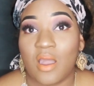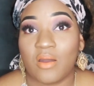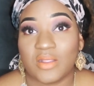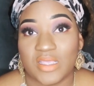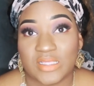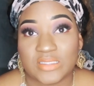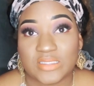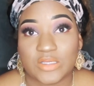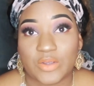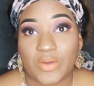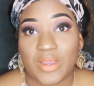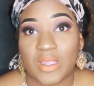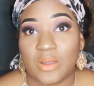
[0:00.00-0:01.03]
on
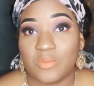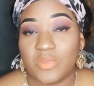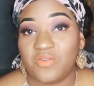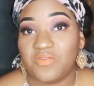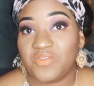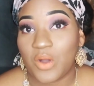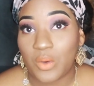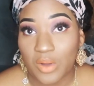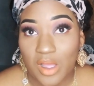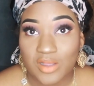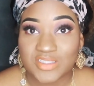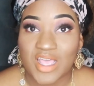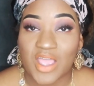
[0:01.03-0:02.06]
Instagram, the phone
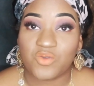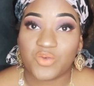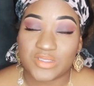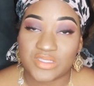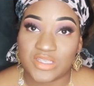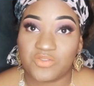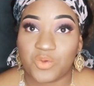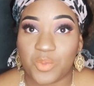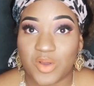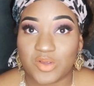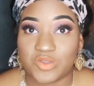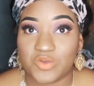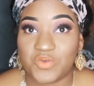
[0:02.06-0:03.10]
calls I've received from
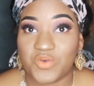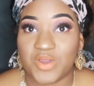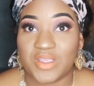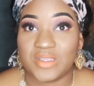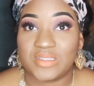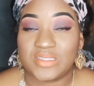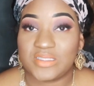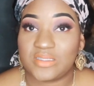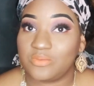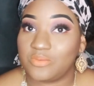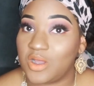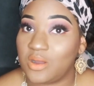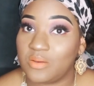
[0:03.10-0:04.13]
personal friends,
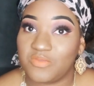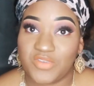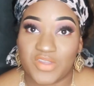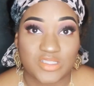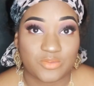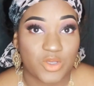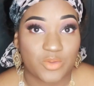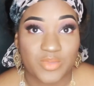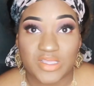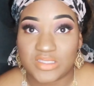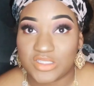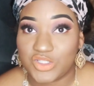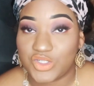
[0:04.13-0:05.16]
um, Facebook
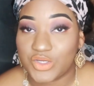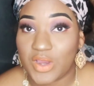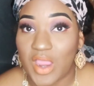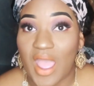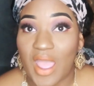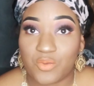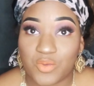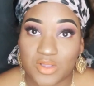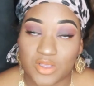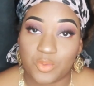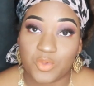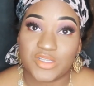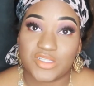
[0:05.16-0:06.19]
Messenger. I
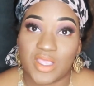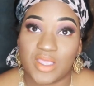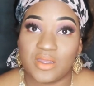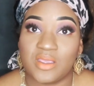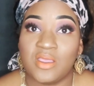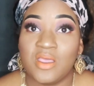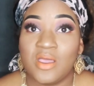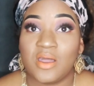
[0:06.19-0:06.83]
really appreciate it.